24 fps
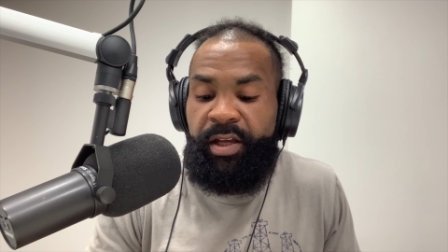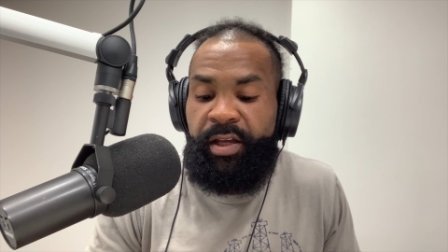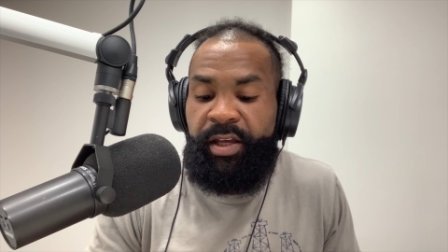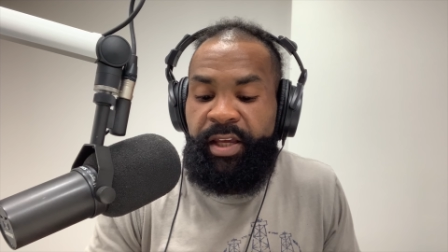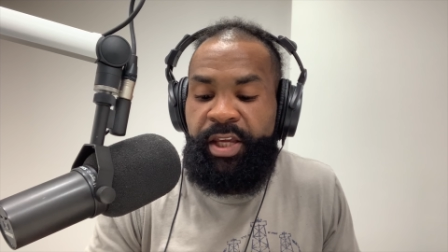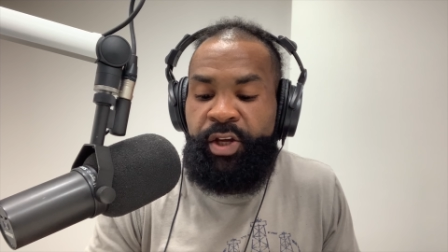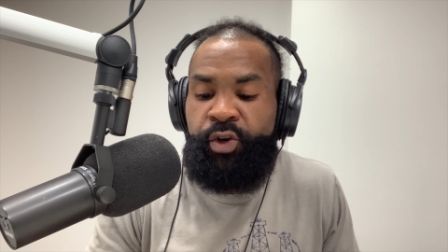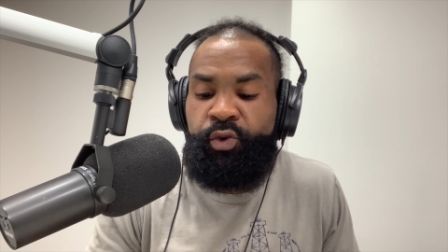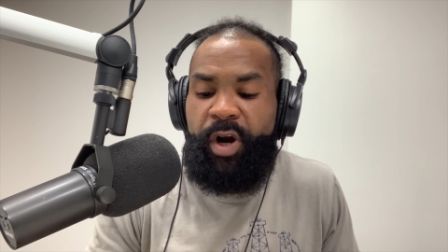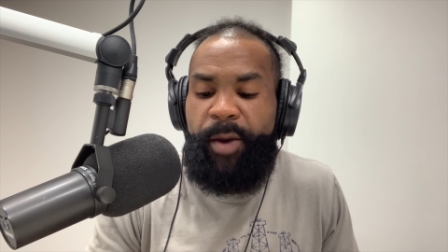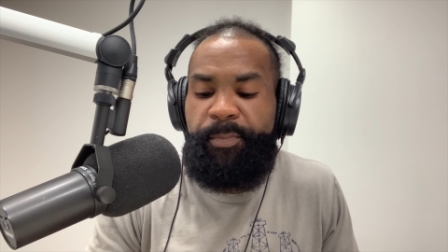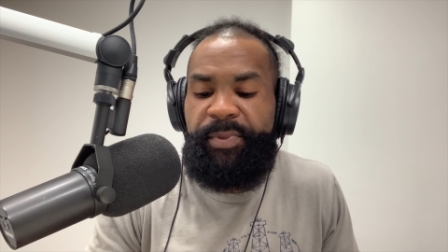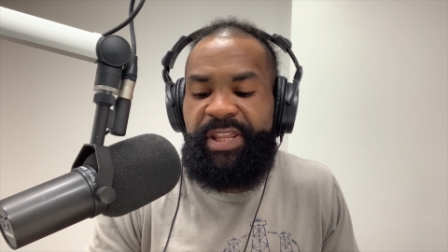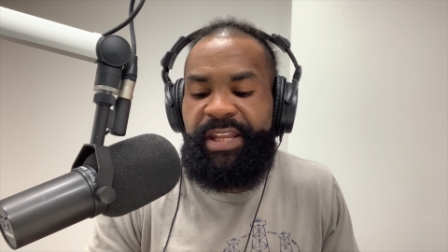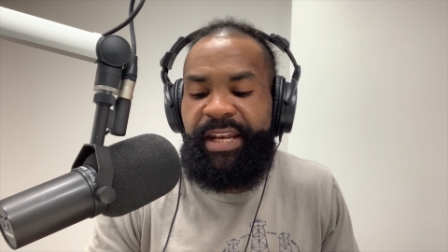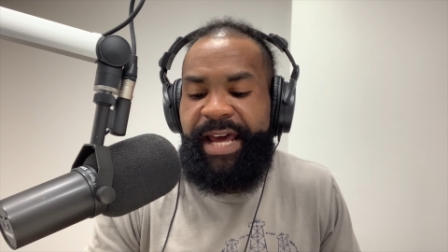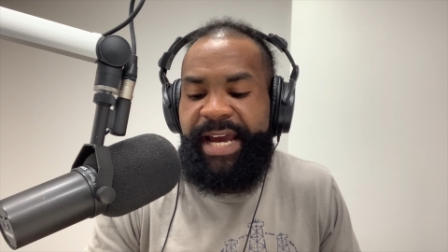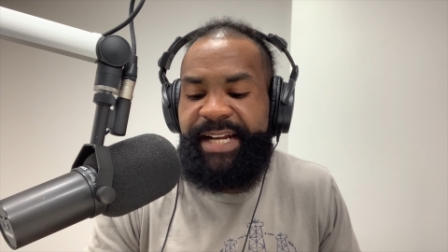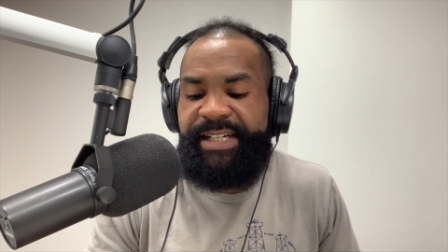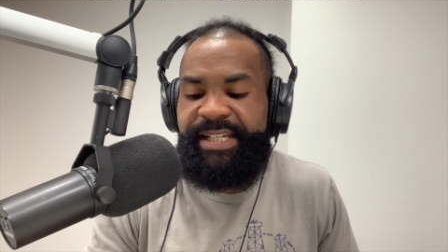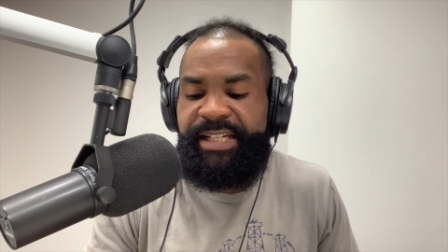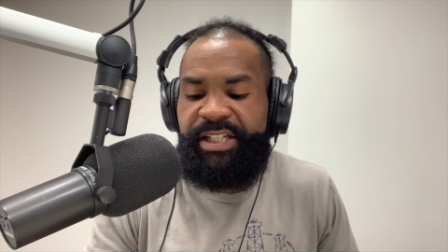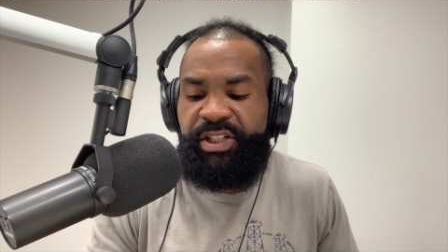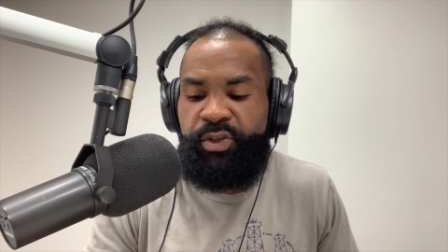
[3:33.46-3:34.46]
He grew up in the
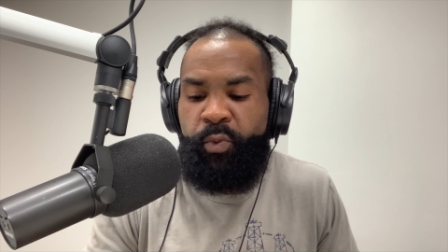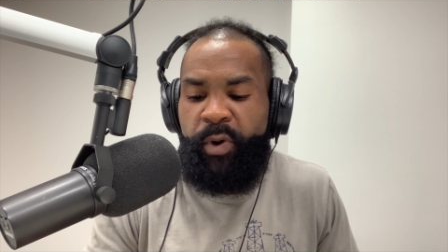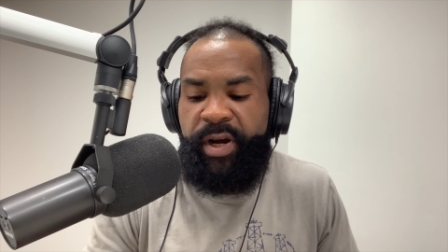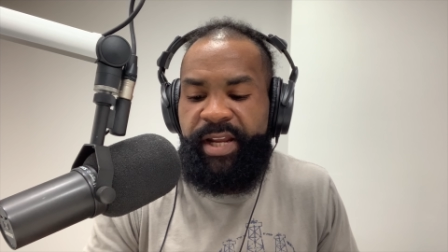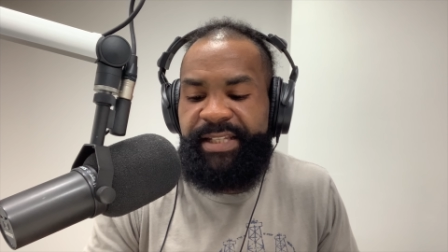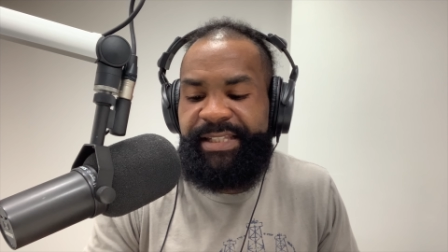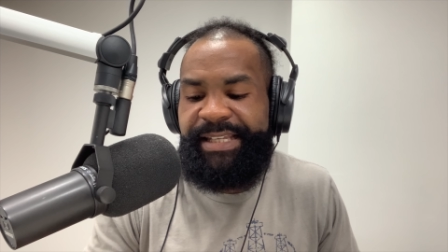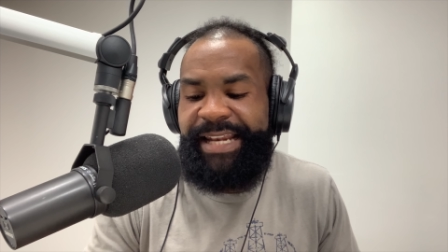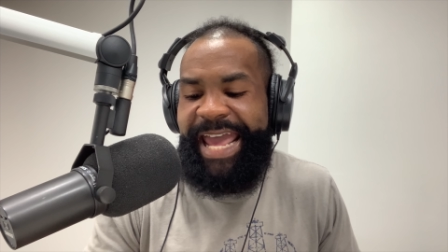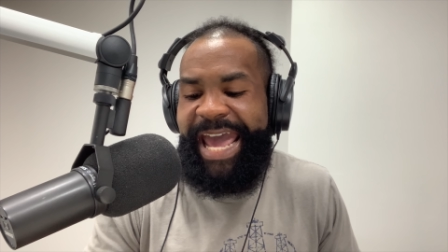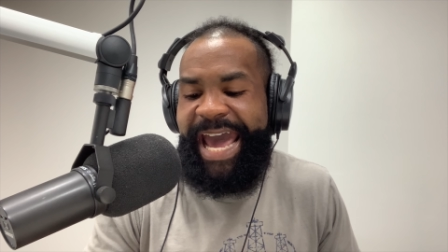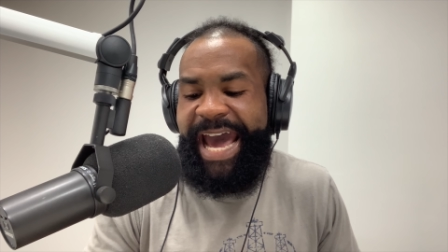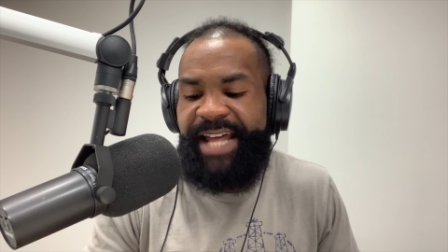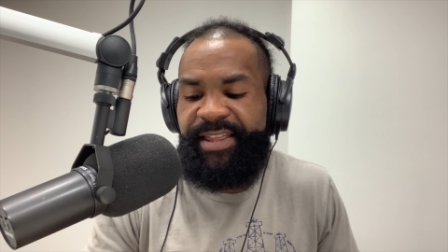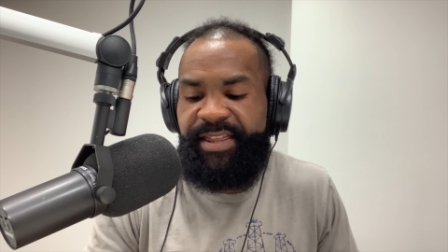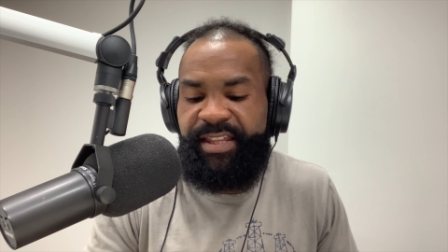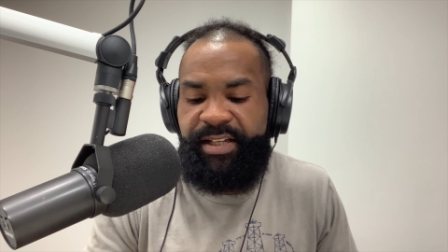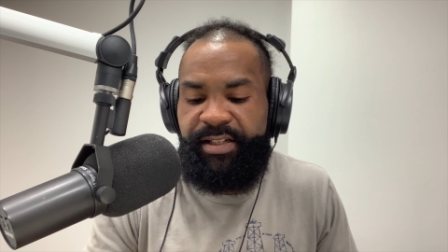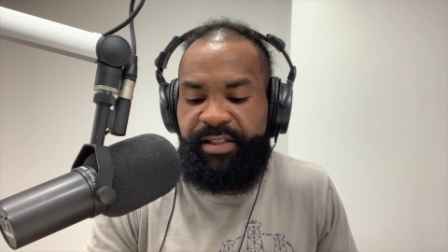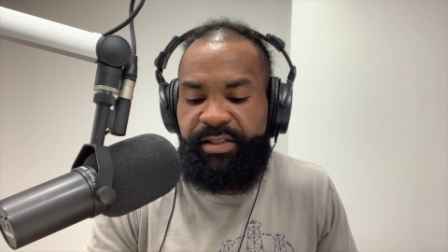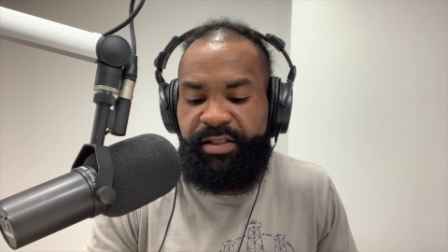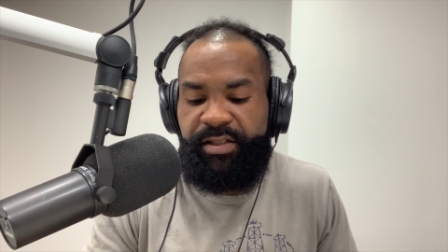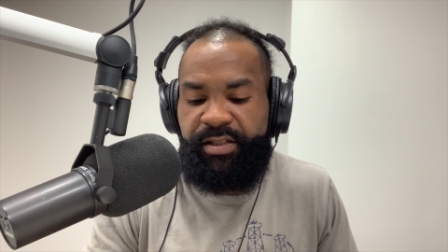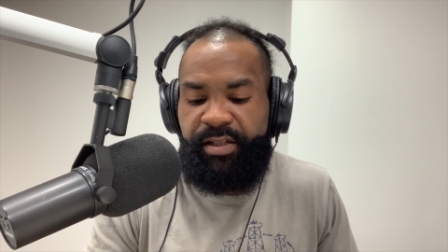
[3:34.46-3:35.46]
1920s in
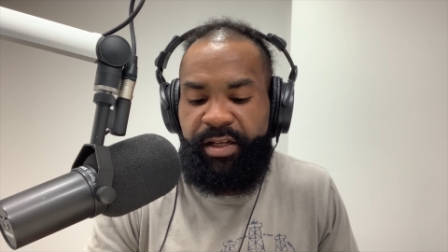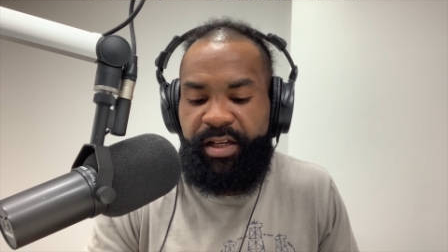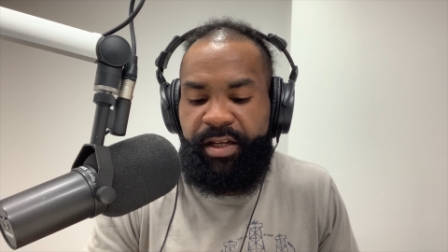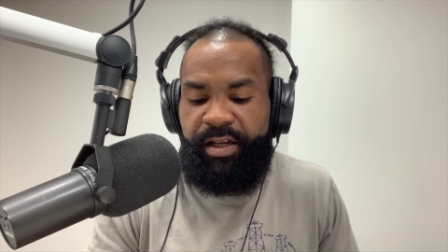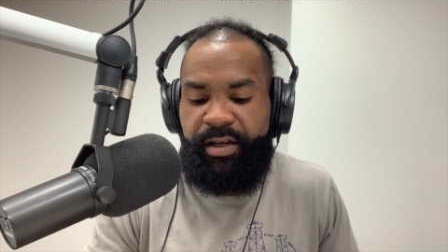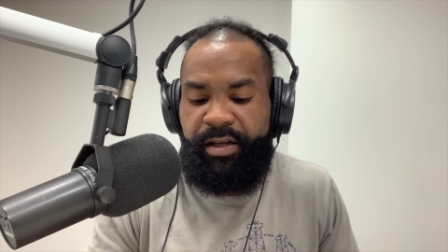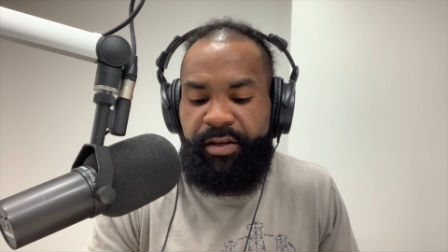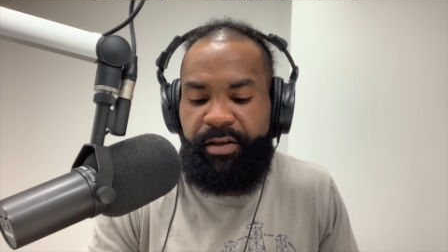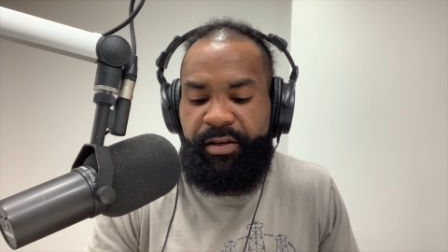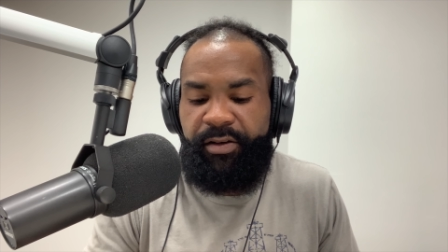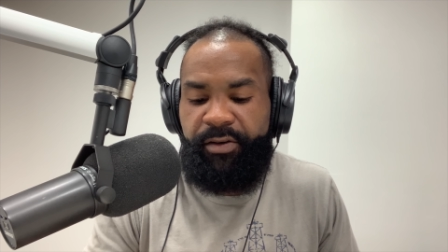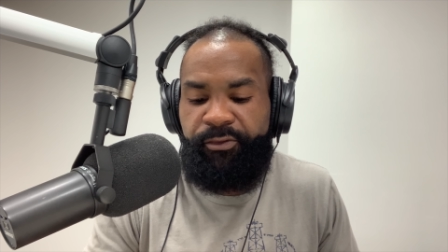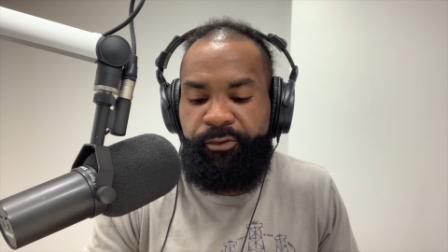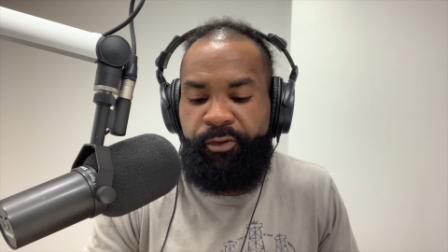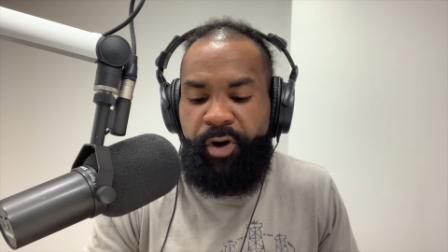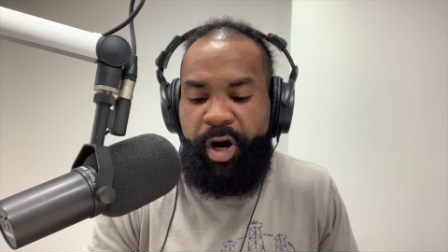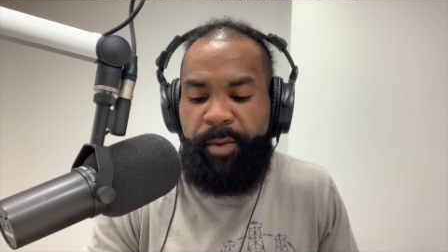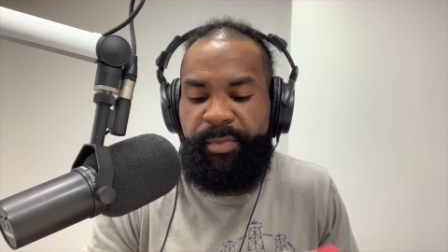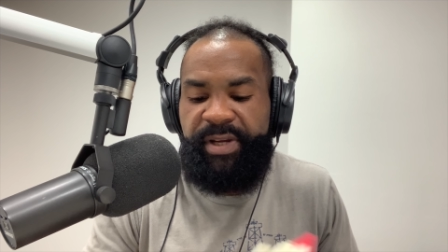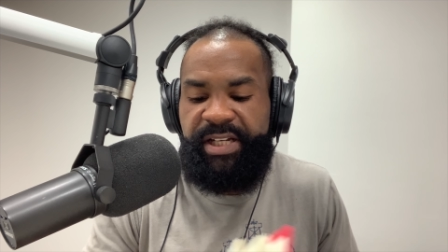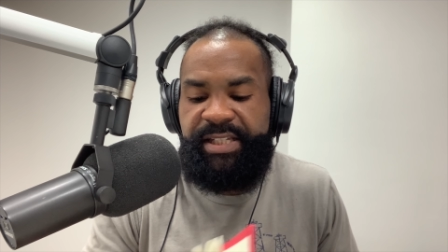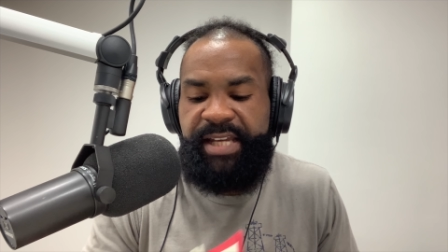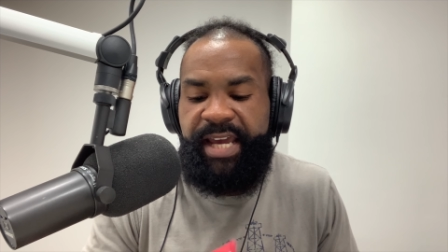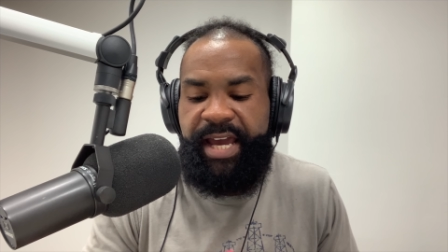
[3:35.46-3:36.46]
Athens, a
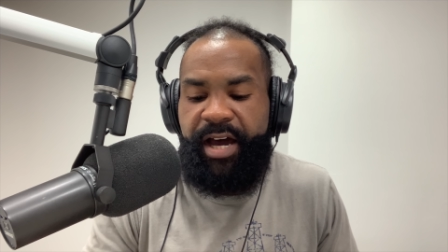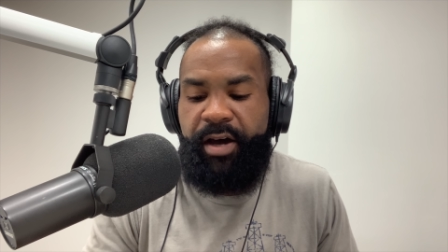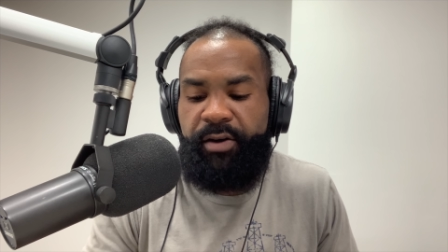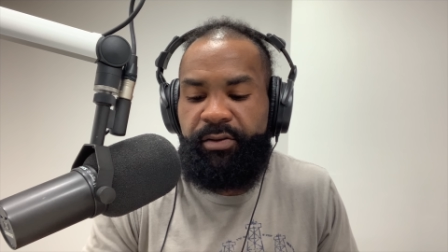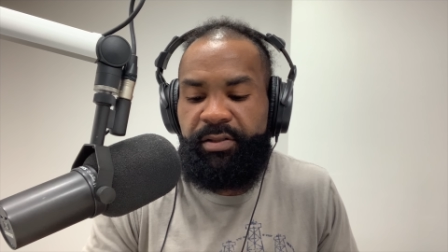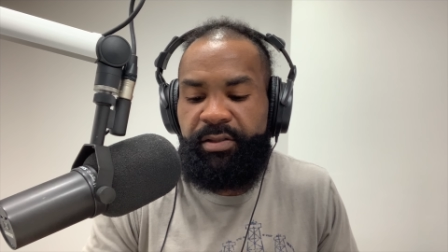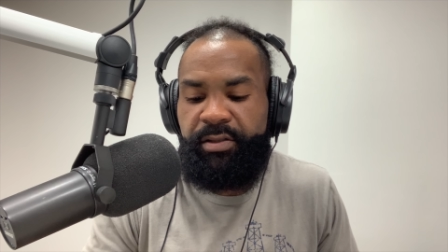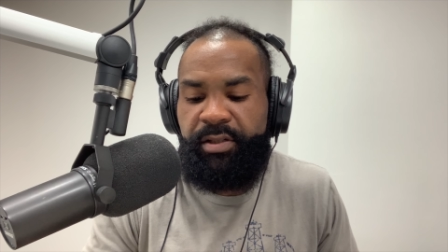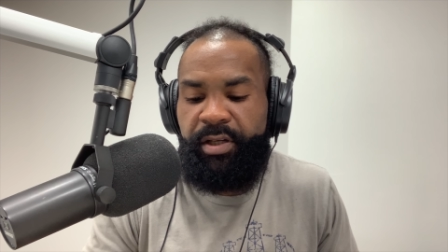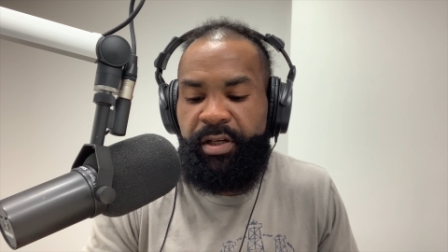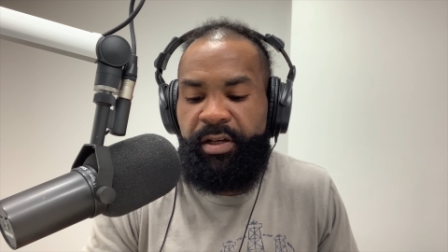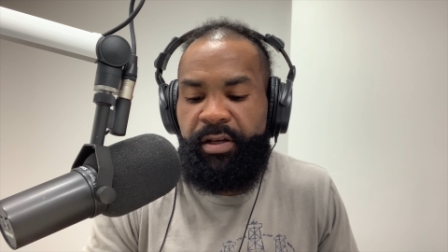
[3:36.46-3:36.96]
farming town,